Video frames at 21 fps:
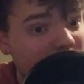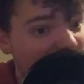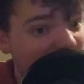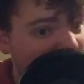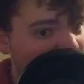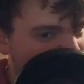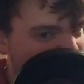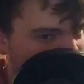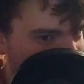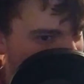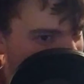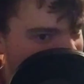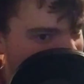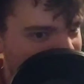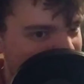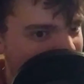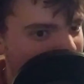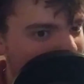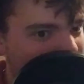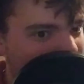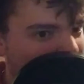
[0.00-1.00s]

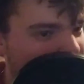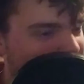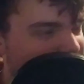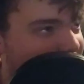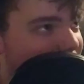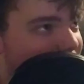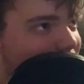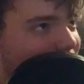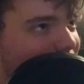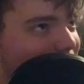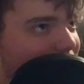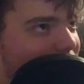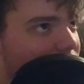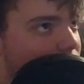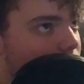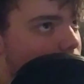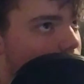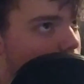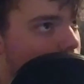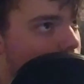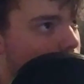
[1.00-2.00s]
special where we hit like
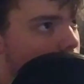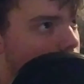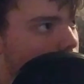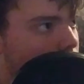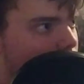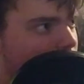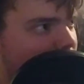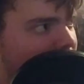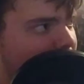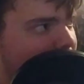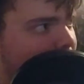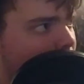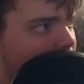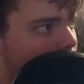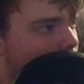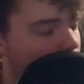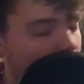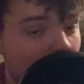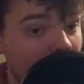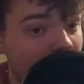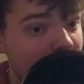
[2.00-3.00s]

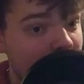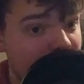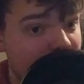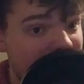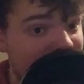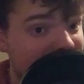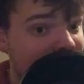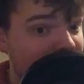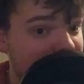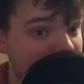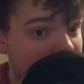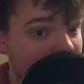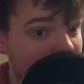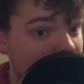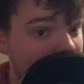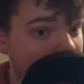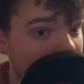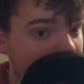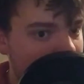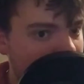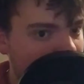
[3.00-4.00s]

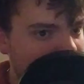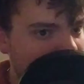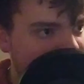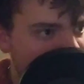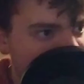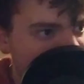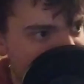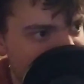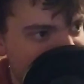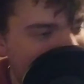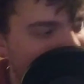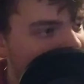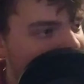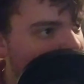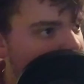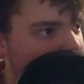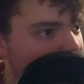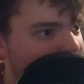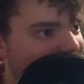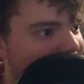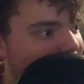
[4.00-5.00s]
100,000 or
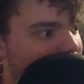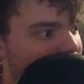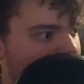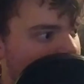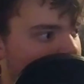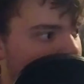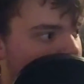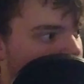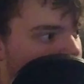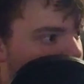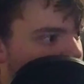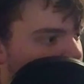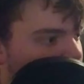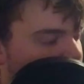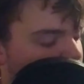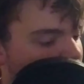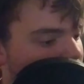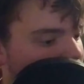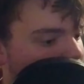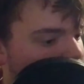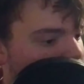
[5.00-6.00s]
500,000
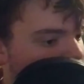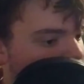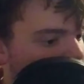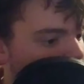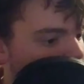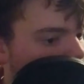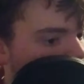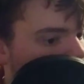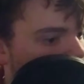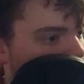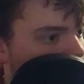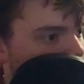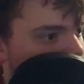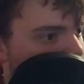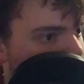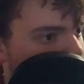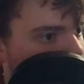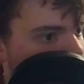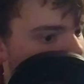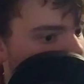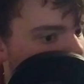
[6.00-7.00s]
subscribers.
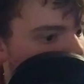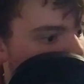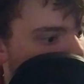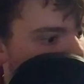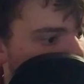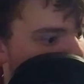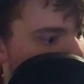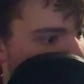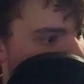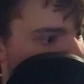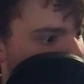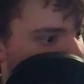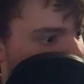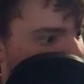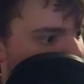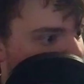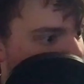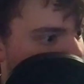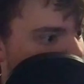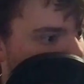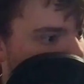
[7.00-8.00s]

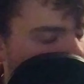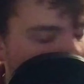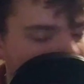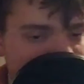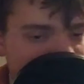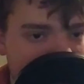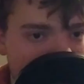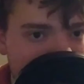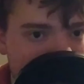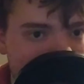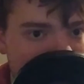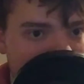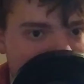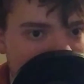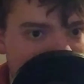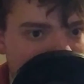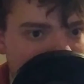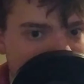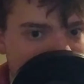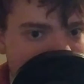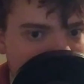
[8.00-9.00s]
But other than
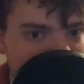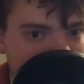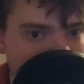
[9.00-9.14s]
that,